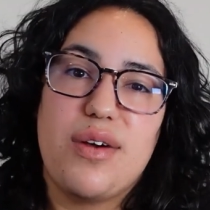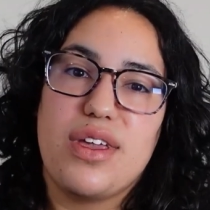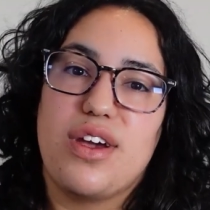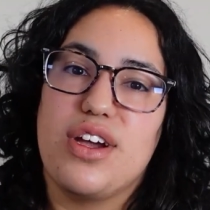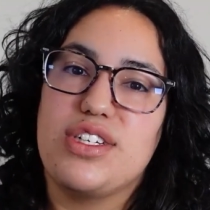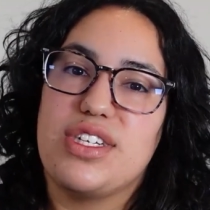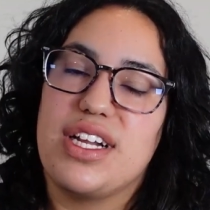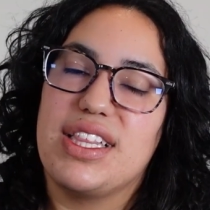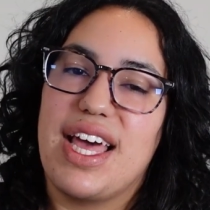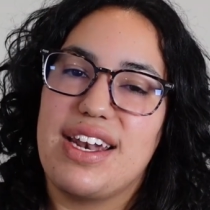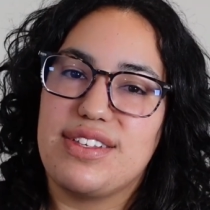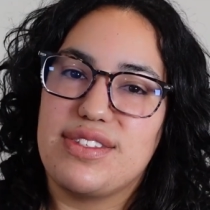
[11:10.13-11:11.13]
I encourage you to
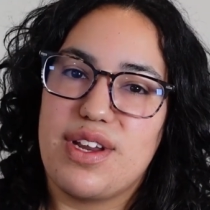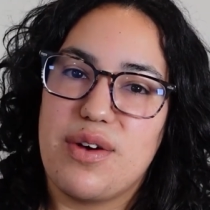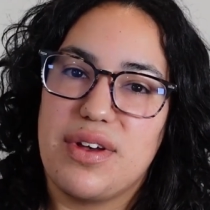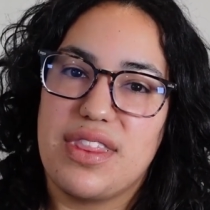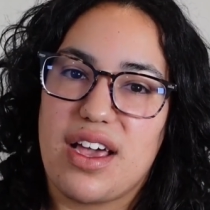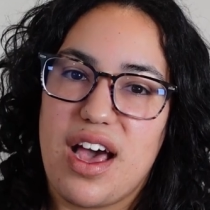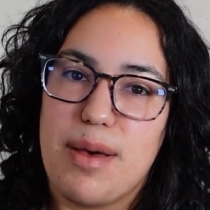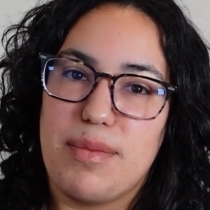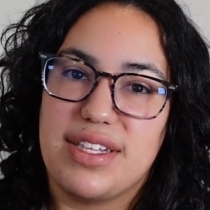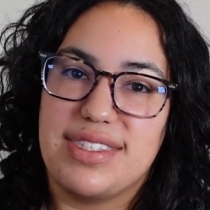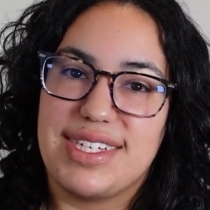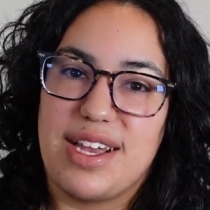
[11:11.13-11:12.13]
let us know in the
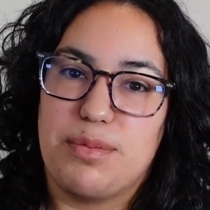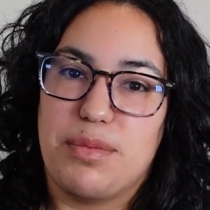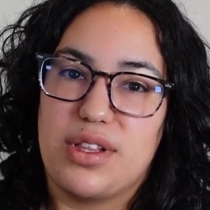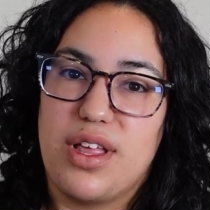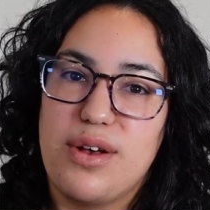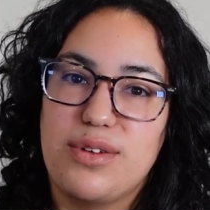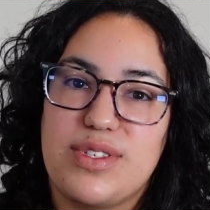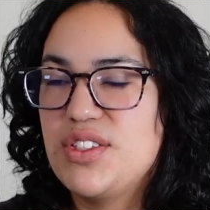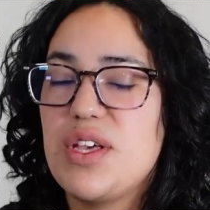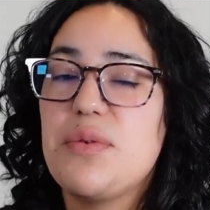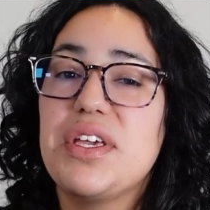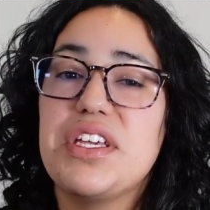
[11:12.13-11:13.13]
comments down below so
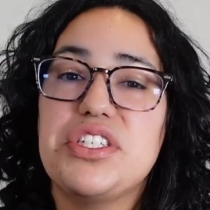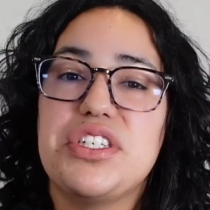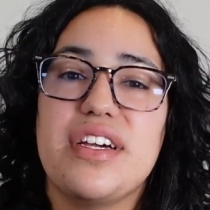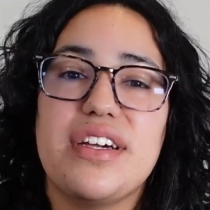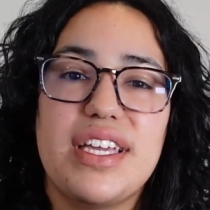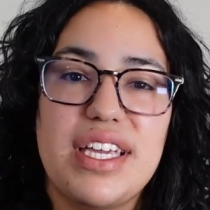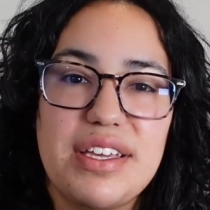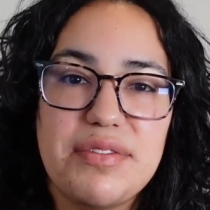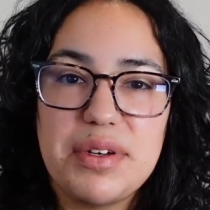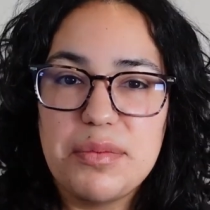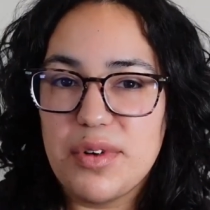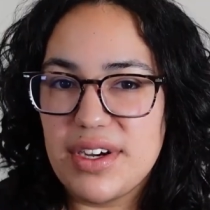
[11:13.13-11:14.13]
that we can share
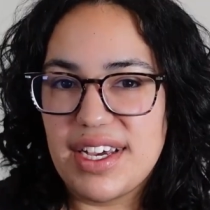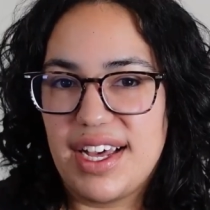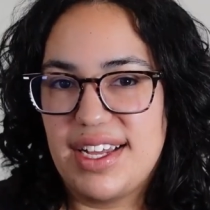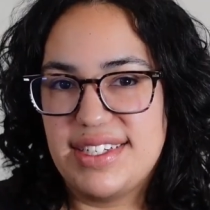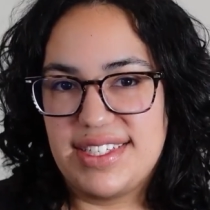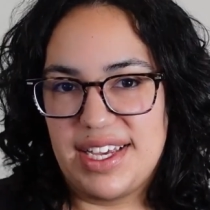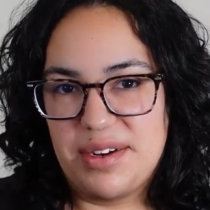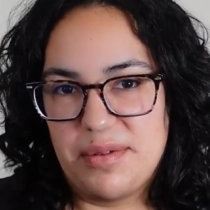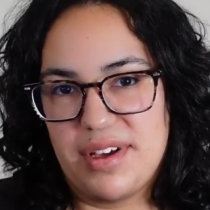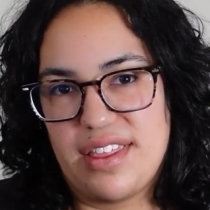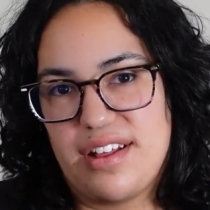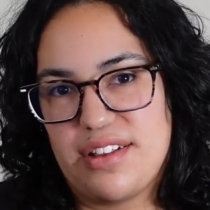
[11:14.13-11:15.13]
even more content
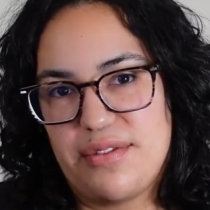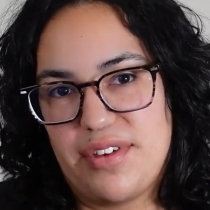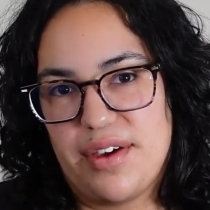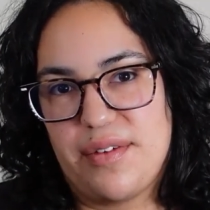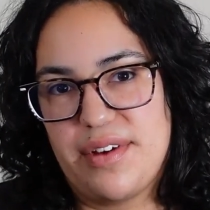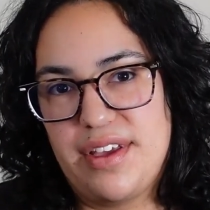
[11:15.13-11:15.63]
with all of you.